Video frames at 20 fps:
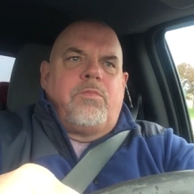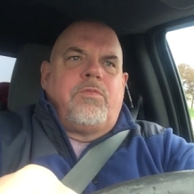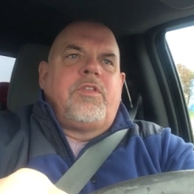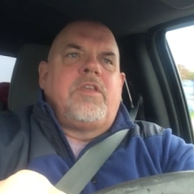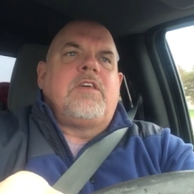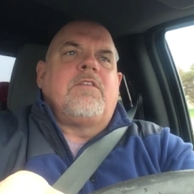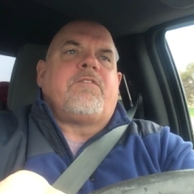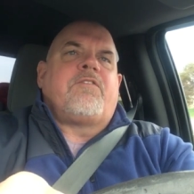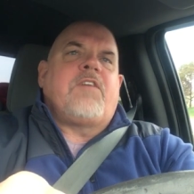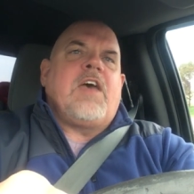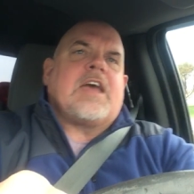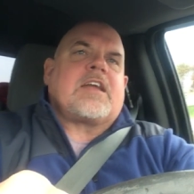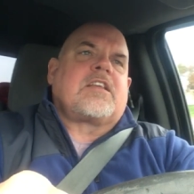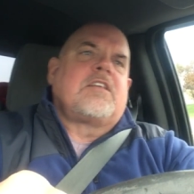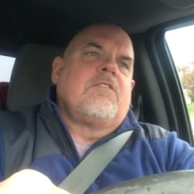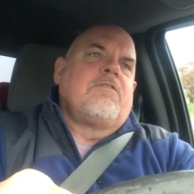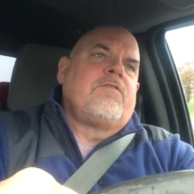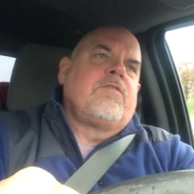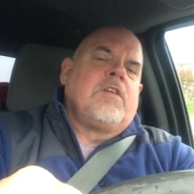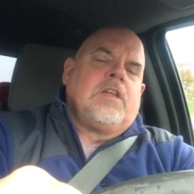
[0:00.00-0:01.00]
the
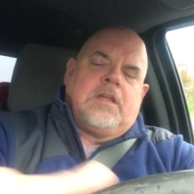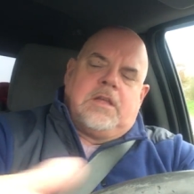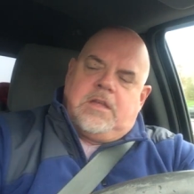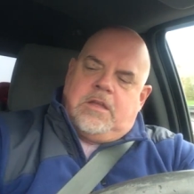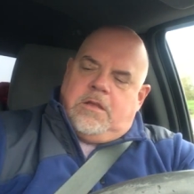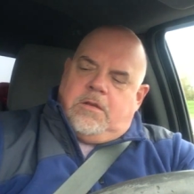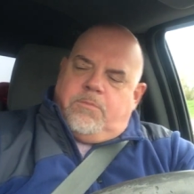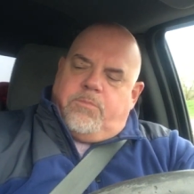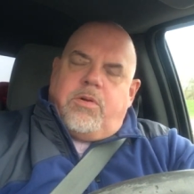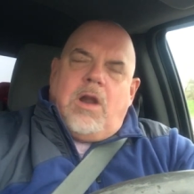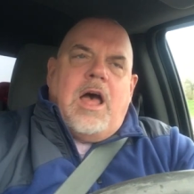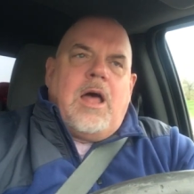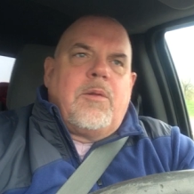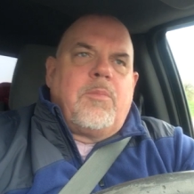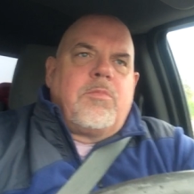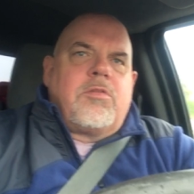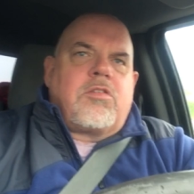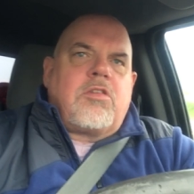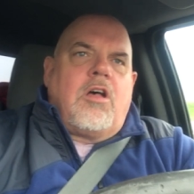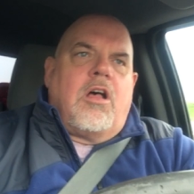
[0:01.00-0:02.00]
effective
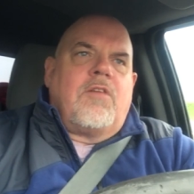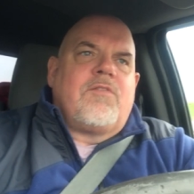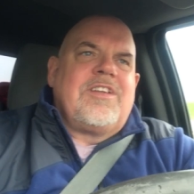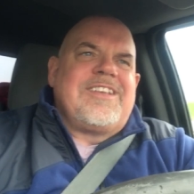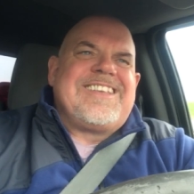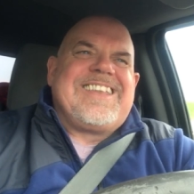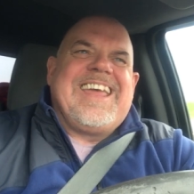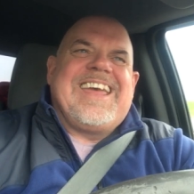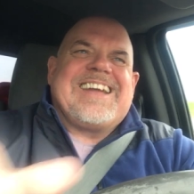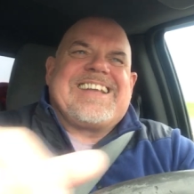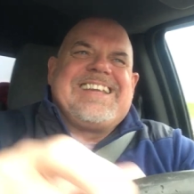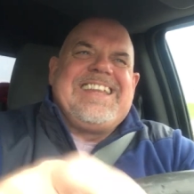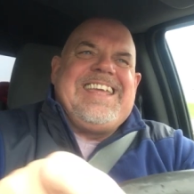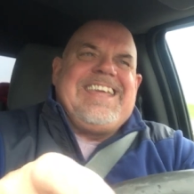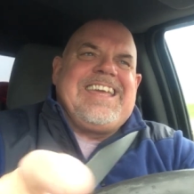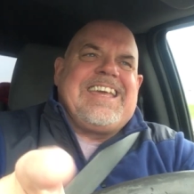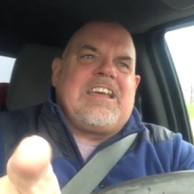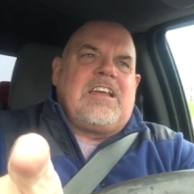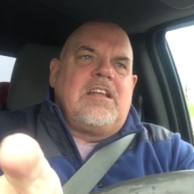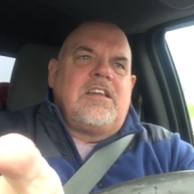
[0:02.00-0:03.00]
problem solving
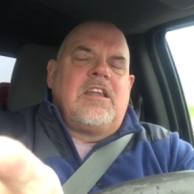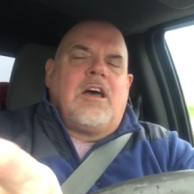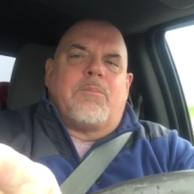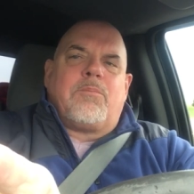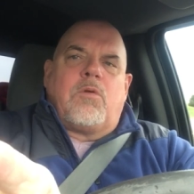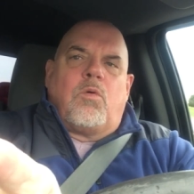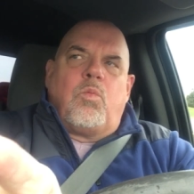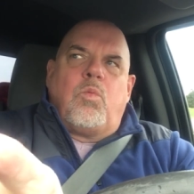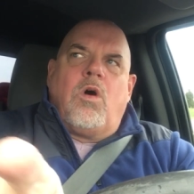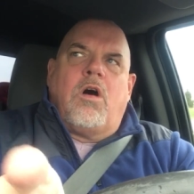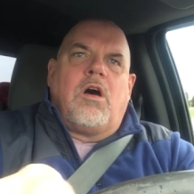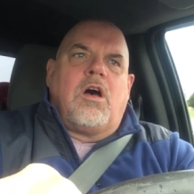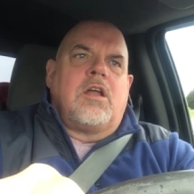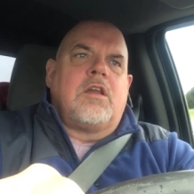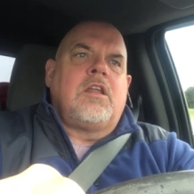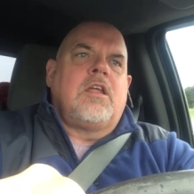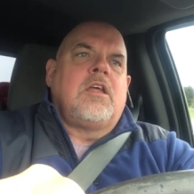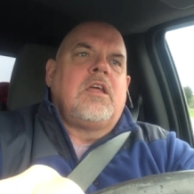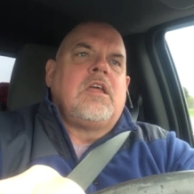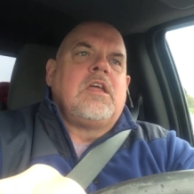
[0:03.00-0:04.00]
technique, number
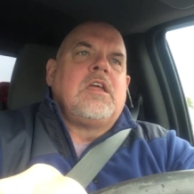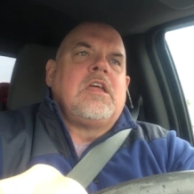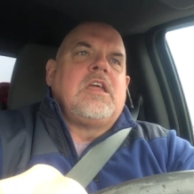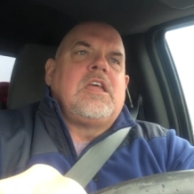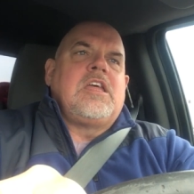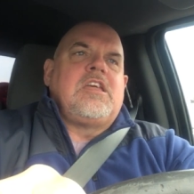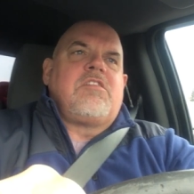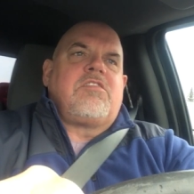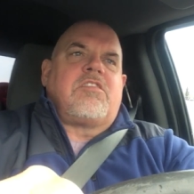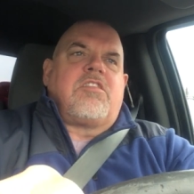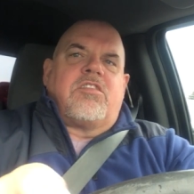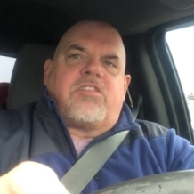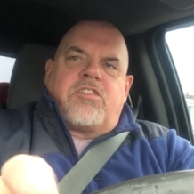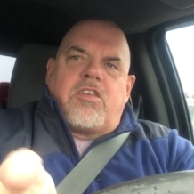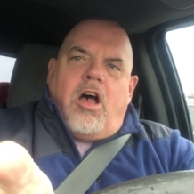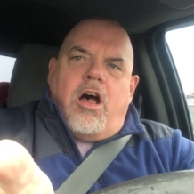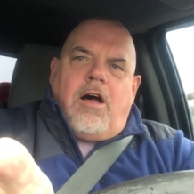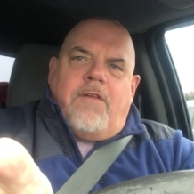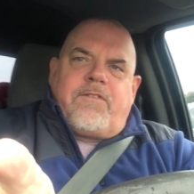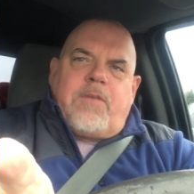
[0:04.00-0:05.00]
one, is to
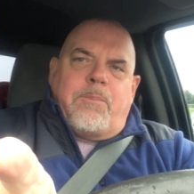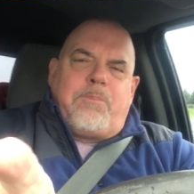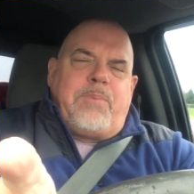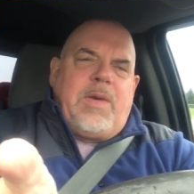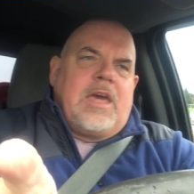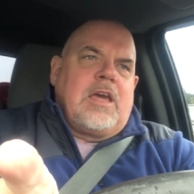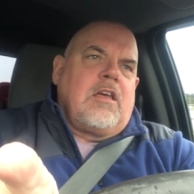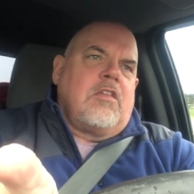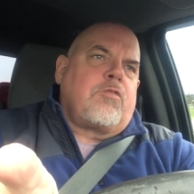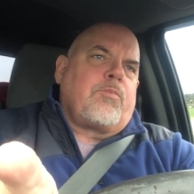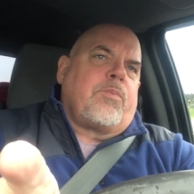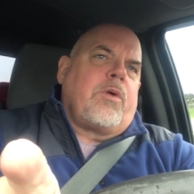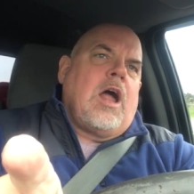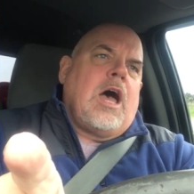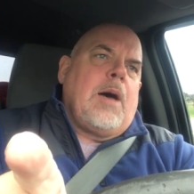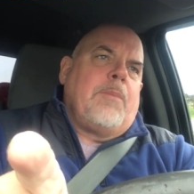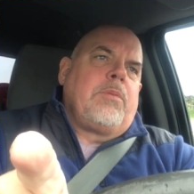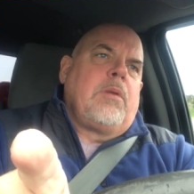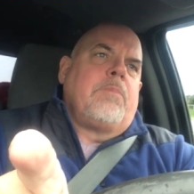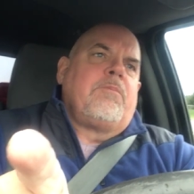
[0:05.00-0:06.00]
solve the biggest
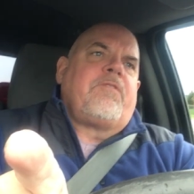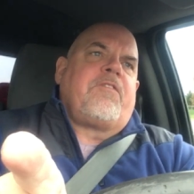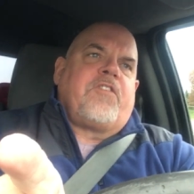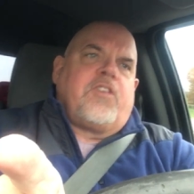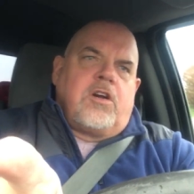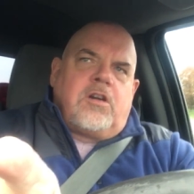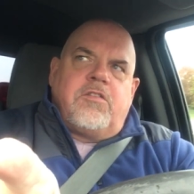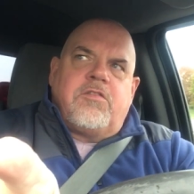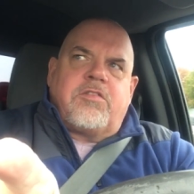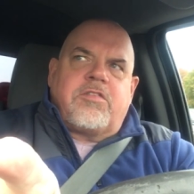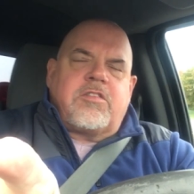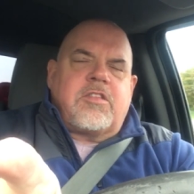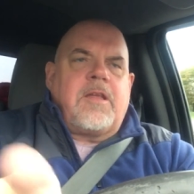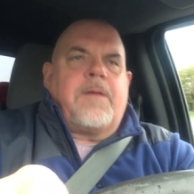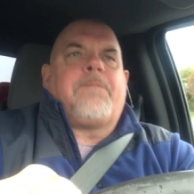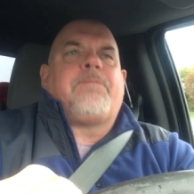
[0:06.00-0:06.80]
problem first.